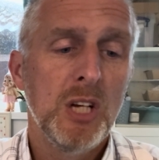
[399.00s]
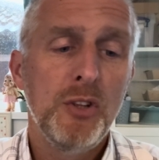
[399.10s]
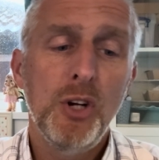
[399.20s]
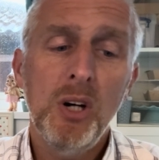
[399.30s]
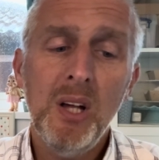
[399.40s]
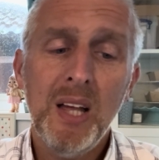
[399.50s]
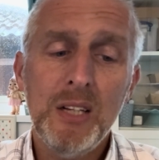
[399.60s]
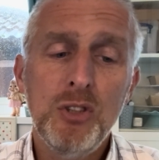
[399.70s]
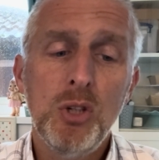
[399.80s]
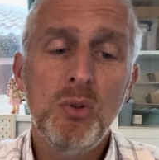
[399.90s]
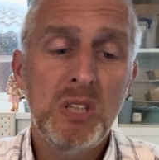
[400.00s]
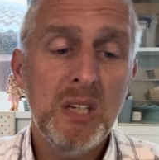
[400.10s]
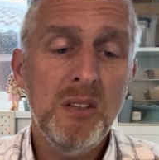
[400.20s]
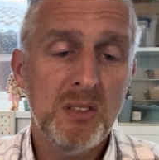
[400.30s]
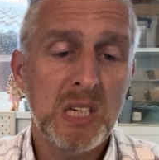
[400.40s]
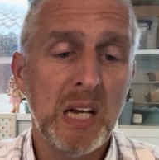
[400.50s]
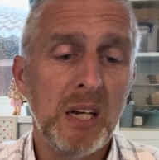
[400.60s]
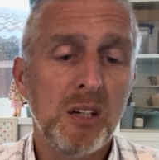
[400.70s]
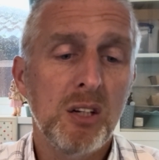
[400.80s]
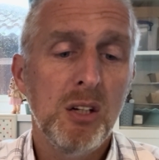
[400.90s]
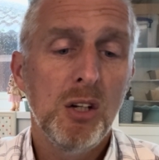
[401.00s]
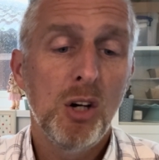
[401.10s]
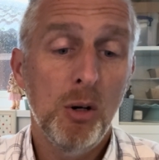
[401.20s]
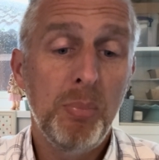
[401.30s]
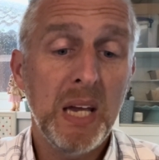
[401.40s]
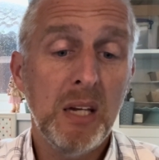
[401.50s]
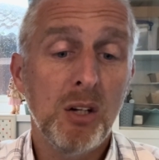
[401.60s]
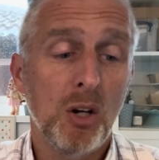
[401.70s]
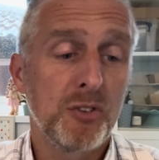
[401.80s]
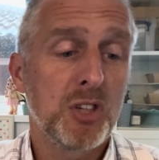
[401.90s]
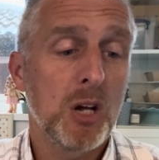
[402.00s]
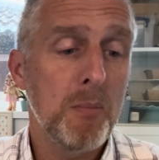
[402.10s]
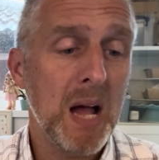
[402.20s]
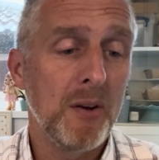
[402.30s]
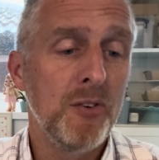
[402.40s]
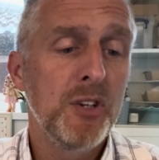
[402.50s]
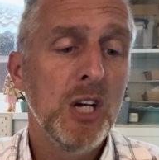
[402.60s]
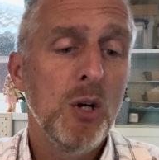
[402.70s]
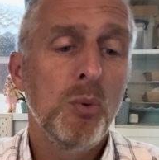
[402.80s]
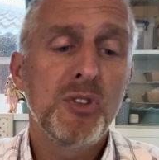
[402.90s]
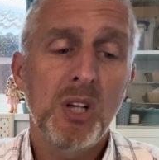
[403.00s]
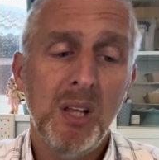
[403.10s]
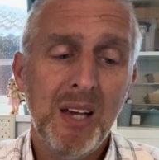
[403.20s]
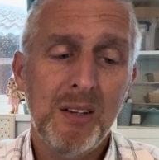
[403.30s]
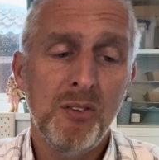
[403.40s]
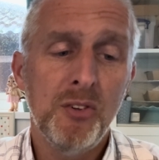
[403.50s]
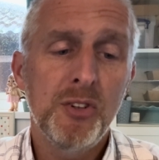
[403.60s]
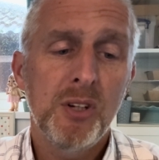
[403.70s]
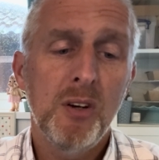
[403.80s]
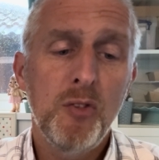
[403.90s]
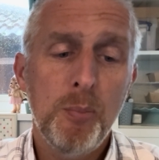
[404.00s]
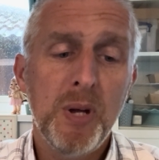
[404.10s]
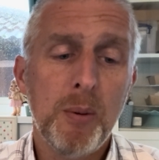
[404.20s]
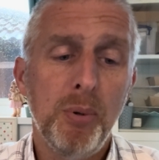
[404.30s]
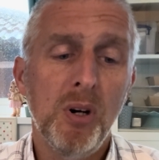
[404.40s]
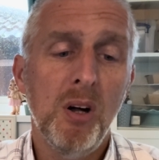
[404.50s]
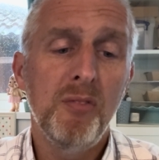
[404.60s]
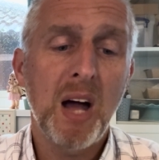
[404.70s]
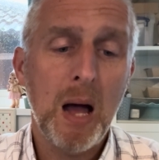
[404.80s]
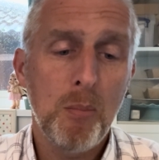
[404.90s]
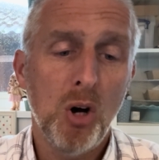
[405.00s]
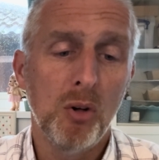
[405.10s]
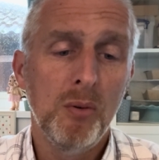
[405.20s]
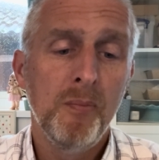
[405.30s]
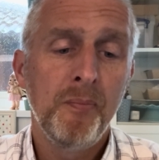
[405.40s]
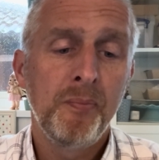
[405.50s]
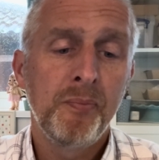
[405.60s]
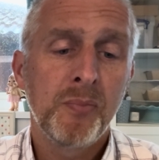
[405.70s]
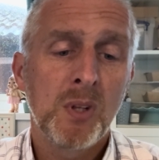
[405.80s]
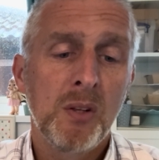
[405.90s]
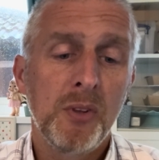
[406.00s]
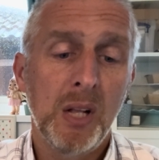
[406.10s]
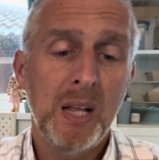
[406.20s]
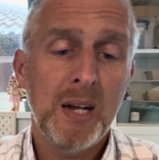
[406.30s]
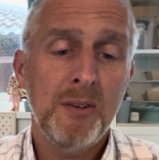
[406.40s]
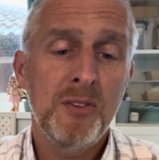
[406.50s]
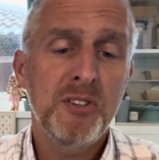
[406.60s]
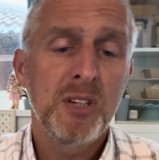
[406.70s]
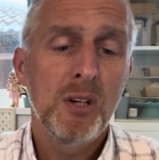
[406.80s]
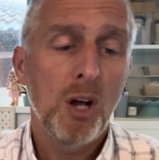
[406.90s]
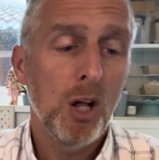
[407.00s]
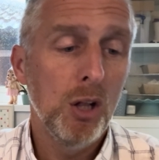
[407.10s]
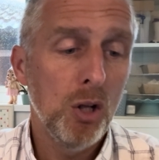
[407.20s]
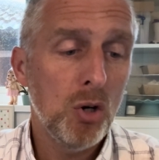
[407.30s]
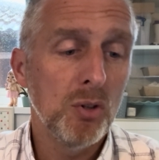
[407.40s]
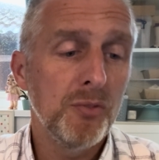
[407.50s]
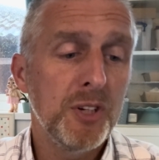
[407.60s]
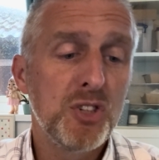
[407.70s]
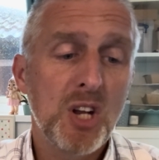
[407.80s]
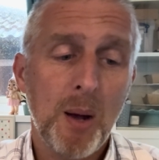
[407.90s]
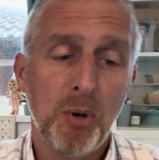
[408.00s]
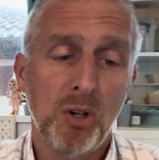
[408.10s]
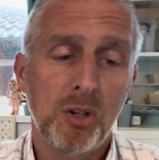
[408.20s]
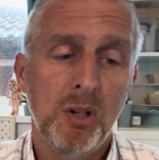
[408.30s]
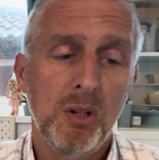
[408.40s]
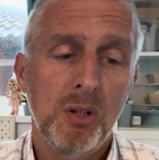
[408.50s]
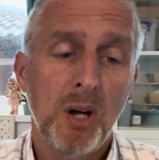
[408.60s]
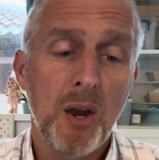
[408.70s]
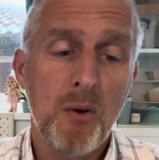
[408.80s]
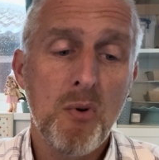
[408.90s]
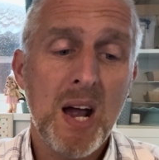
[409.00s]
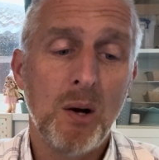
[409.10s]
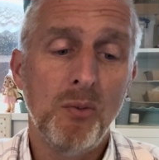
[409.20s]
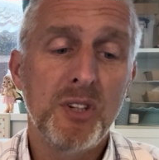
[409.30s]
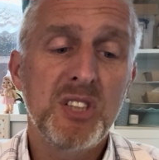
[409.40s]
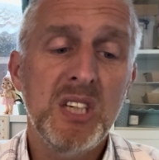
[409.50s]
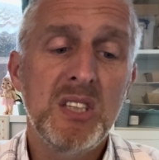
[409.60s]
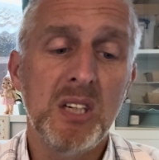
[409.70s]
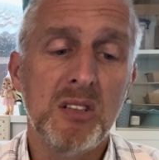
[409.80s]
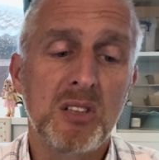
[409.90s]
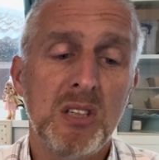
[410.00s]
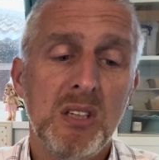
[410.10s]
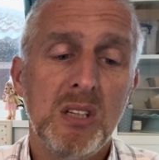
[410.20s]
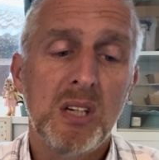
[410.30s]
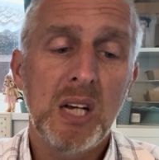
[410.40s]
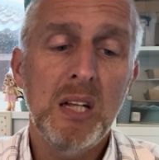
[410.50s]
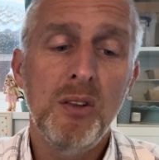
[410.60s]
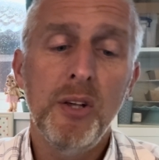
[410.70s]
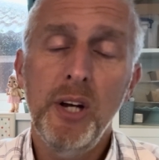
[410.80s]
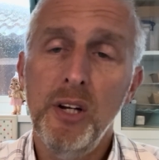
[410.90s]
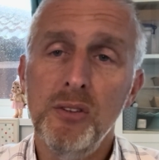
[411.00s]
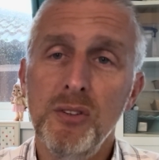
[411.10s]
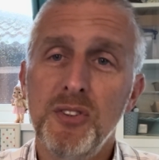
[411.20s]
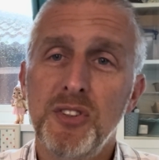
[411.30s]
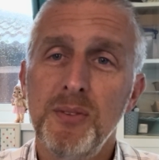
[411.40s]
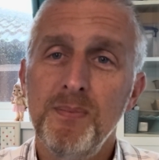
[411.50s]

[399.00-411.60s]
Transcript: The only land you didn't take, obeying God's command, was the land of the people of Ammon, the land along the Jabbok and around the cities in the hills.